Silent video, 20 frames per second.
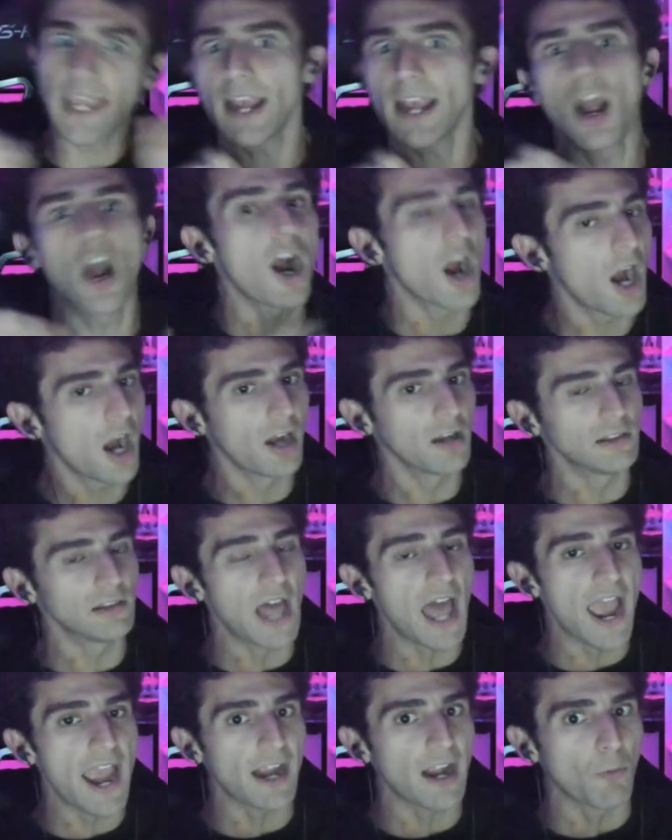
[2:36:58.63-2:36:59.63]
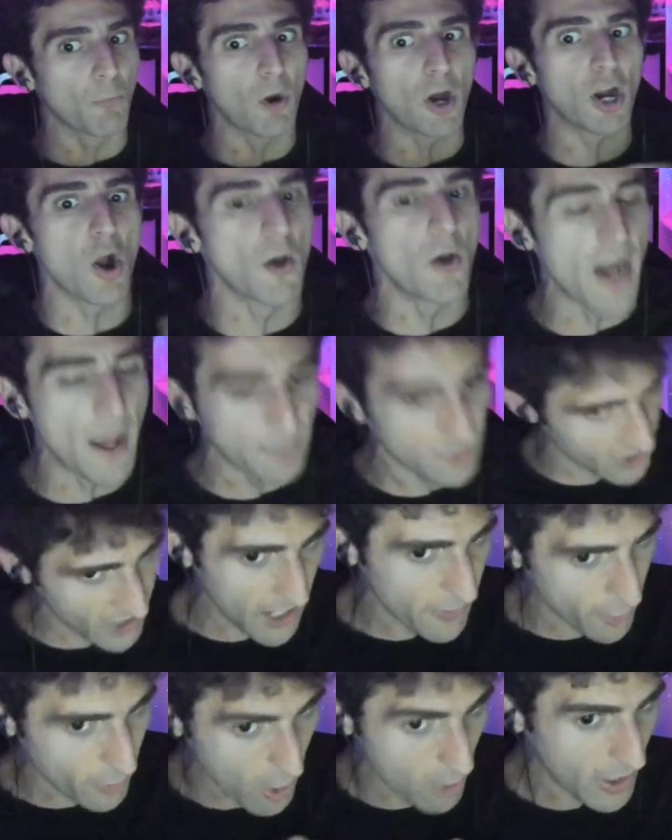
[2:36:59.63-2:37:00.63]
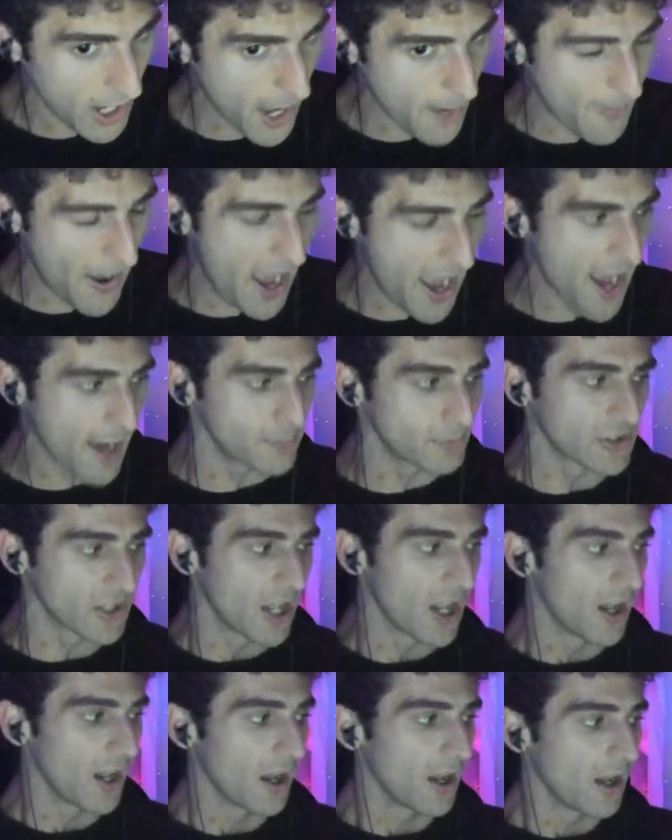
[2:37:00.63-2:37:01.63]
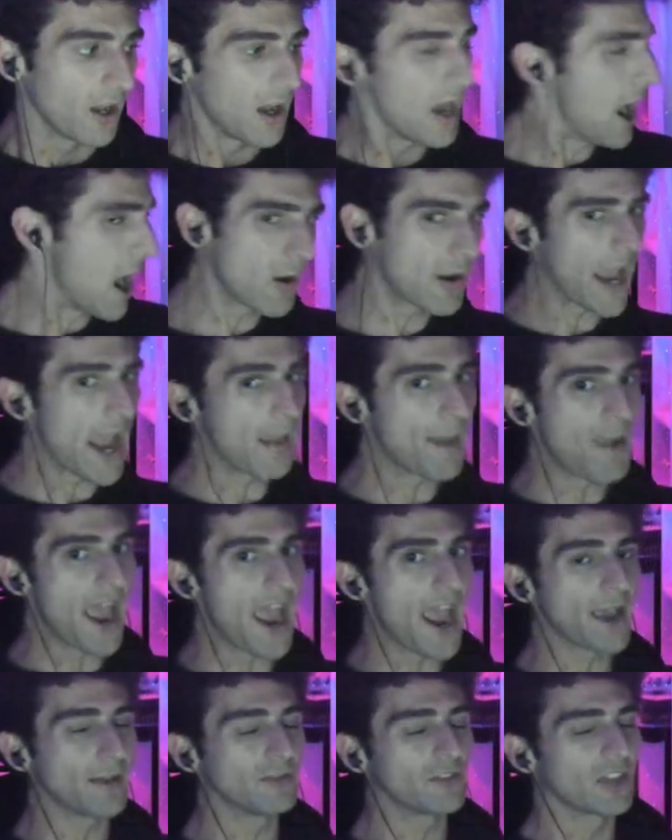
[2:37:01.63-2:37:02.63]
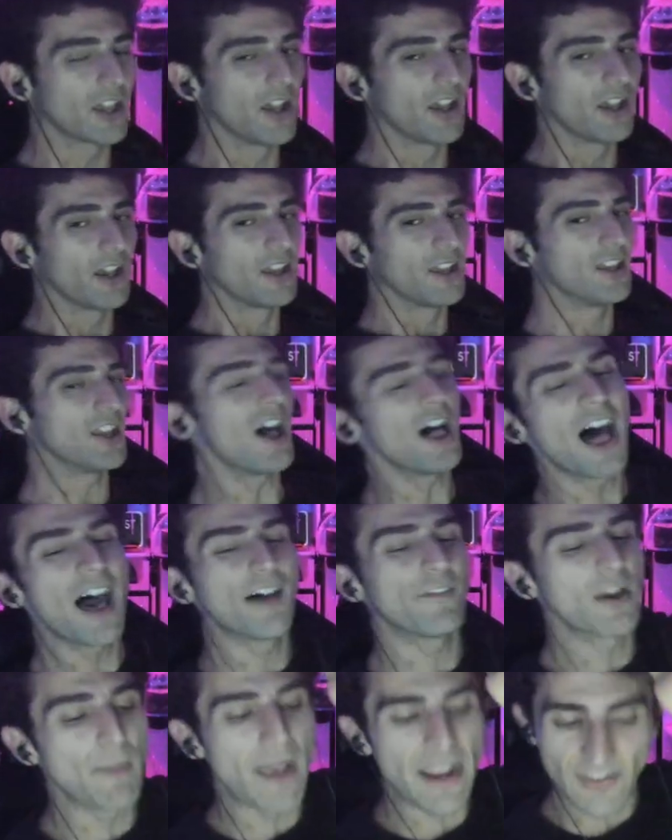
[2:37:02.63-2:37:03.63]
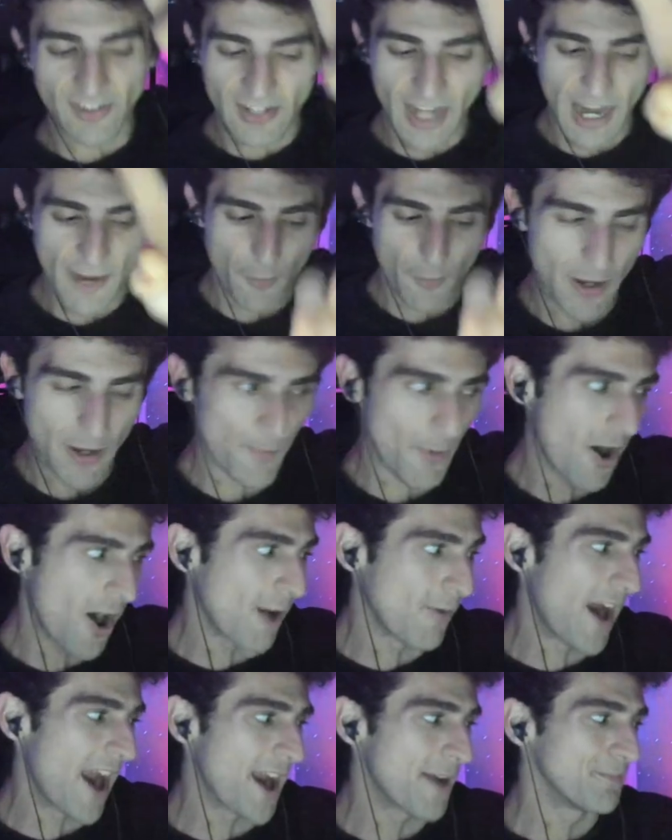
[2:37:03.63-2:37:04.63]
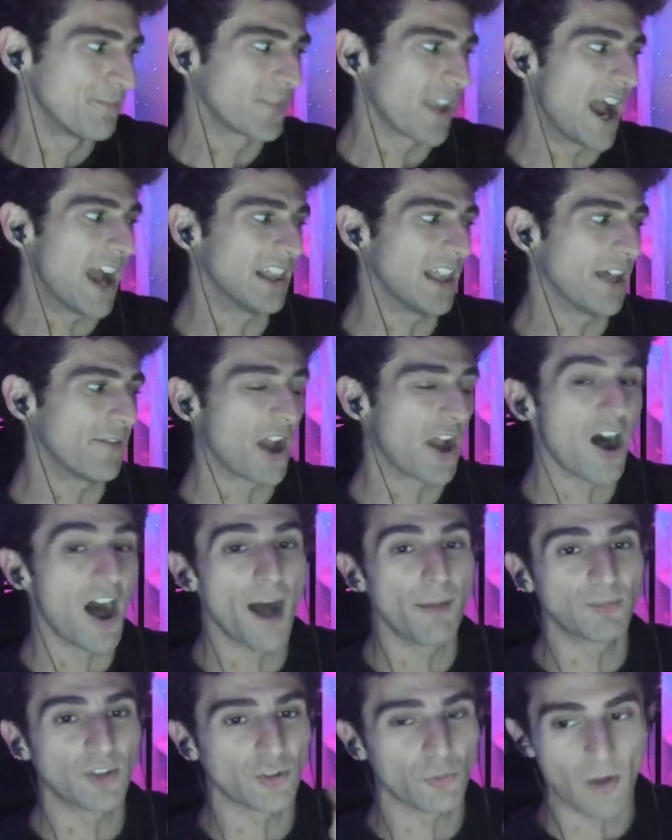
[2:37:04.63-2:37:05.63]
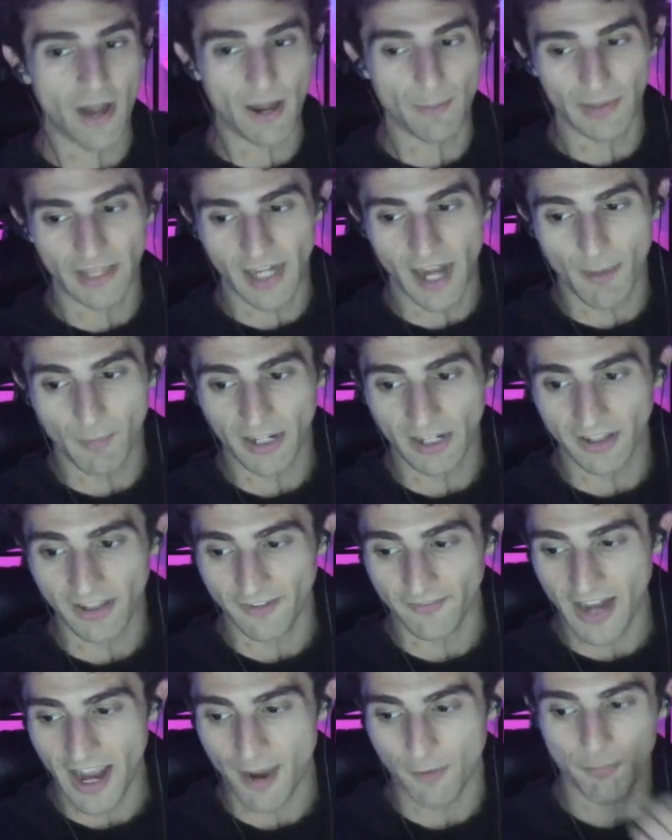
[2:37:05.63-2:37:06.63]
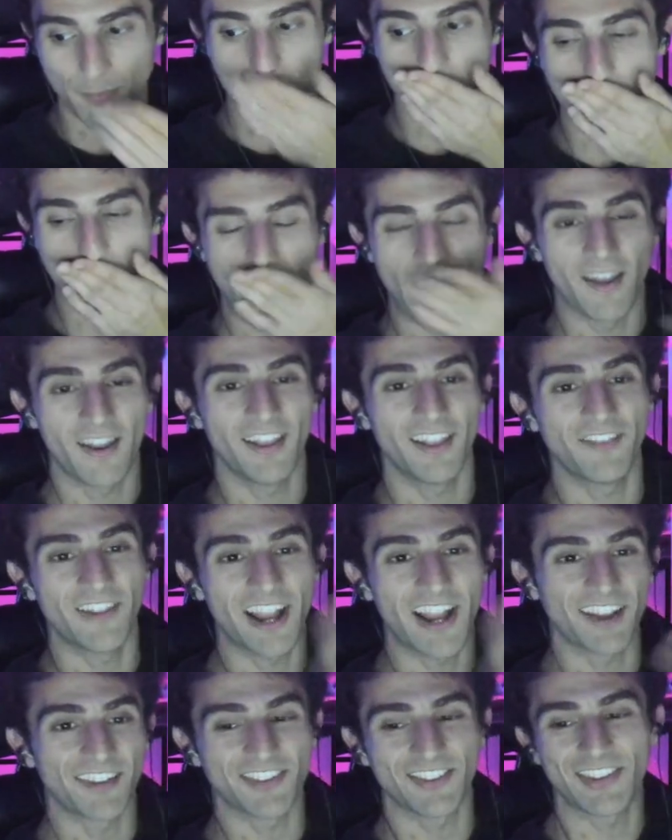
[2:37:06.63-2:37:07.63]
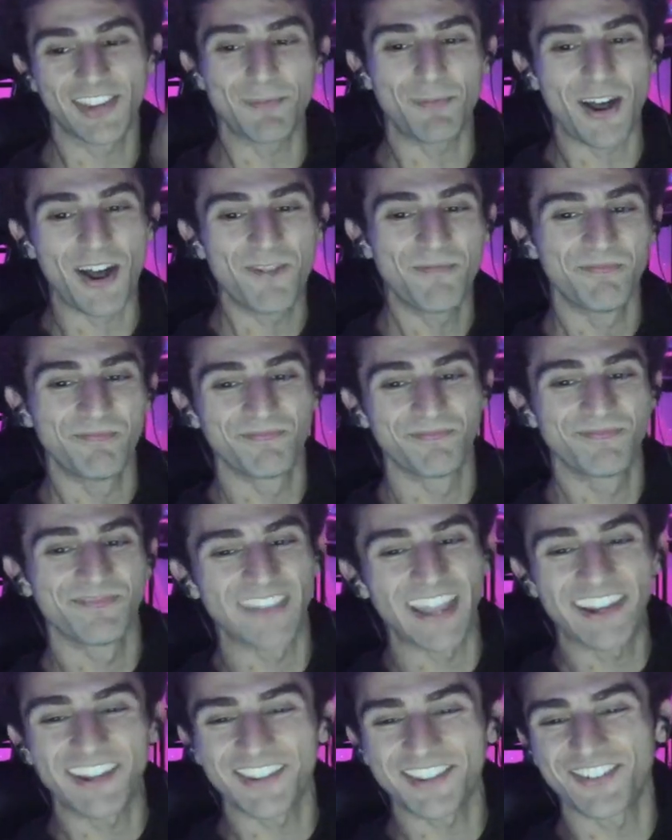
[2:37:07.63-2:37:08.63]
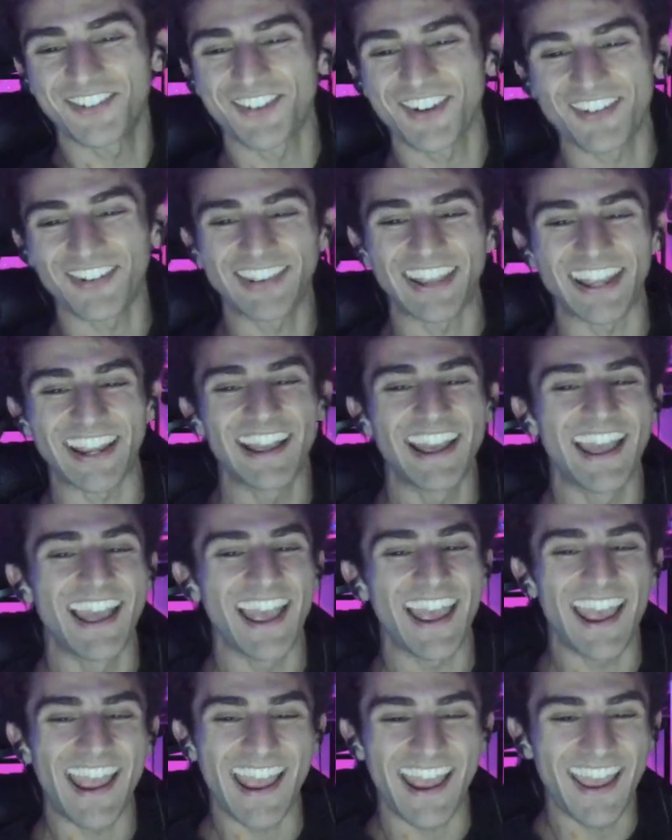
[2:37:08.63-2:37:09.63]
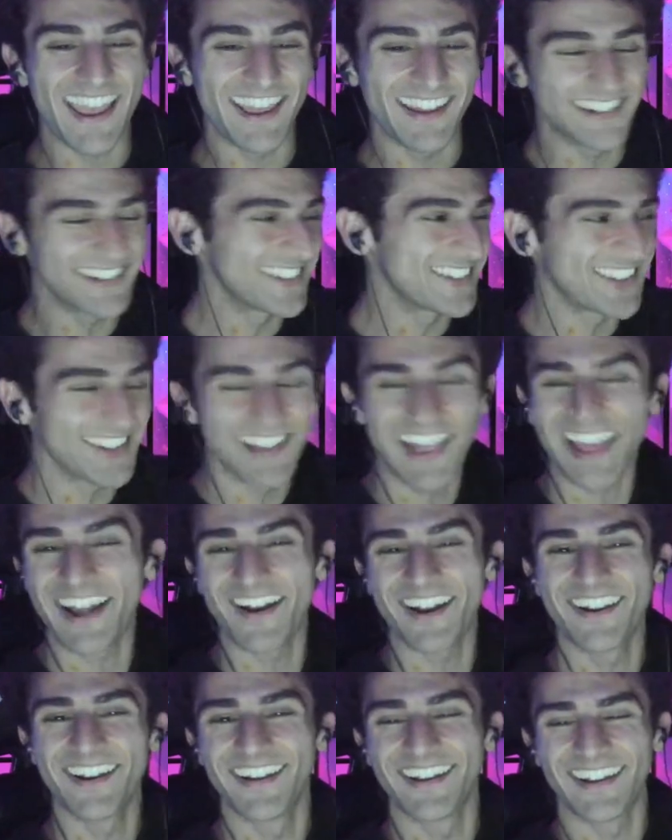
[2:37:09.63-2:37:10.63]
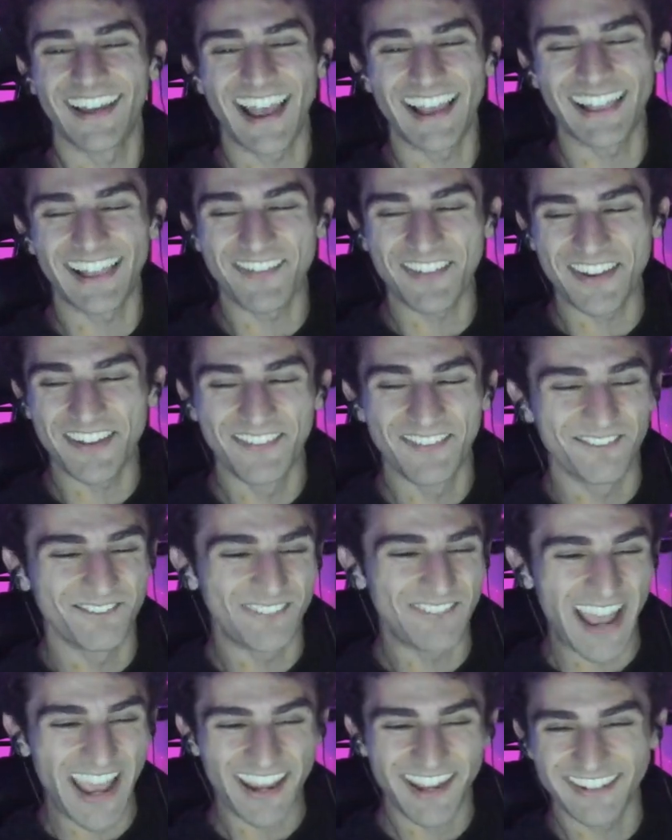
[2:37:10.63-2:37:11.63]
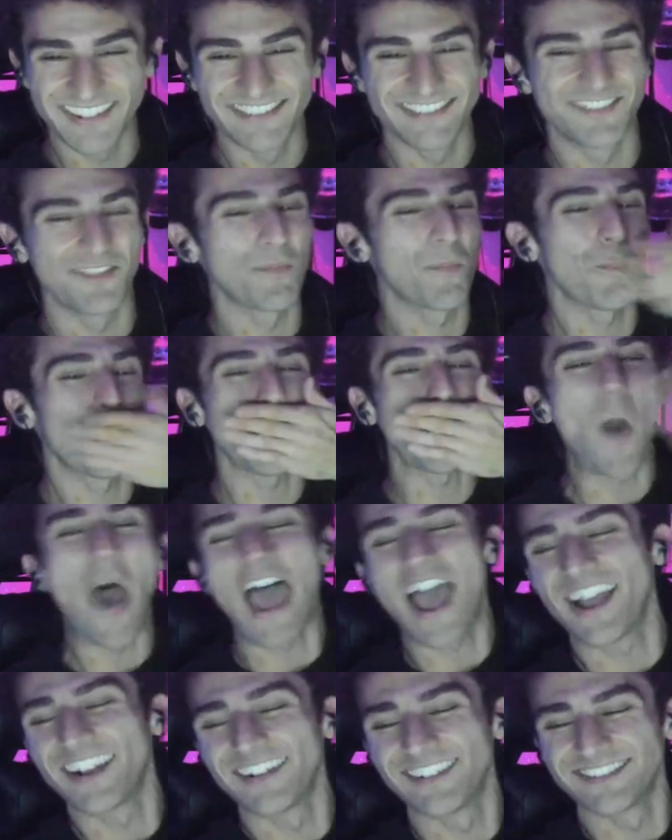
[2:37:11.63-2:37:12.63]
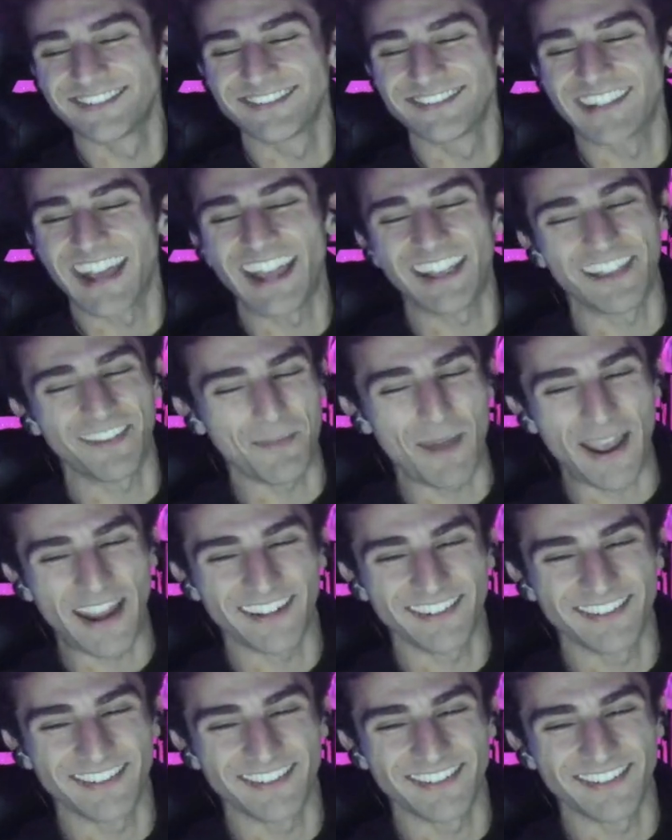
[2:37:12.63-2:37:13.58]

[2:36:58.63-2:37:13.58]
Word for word: ER, like, we're going up together, okay, babes? Okay, babes? Y'all have an amazing day tomorrow, all right? I love y'all. I'm just rambling. I'm gonna leave now. I love you guys. Sleep well. Thank you so much for everything, and see you later. I love you. Bye. Mwah. I love you. Bye.